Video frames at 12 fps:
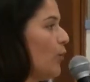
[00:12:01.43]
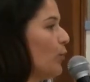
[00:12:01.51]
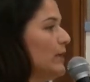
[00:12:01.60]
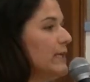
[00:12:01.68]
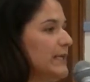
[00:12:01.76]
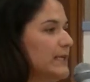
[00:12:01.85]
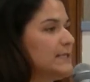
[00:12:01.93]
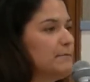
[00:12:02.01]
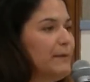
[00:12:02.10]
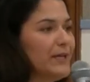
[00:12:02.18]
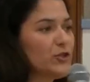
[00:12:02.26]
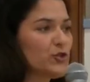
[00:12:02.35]
We need to
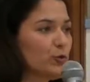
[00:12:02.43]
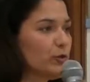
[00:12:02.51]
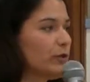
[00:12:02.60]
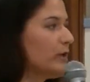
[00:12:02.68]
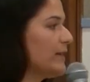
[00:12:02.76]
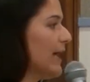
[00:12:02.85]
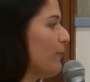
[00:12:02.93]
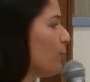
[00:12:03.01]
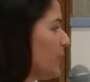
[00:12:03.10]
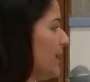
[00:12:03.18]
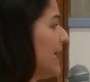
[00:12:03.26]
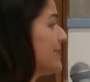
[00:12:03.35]
make sure
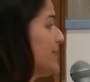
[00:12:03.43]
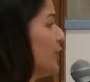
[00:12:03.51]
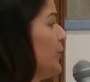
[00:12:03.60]
that we as a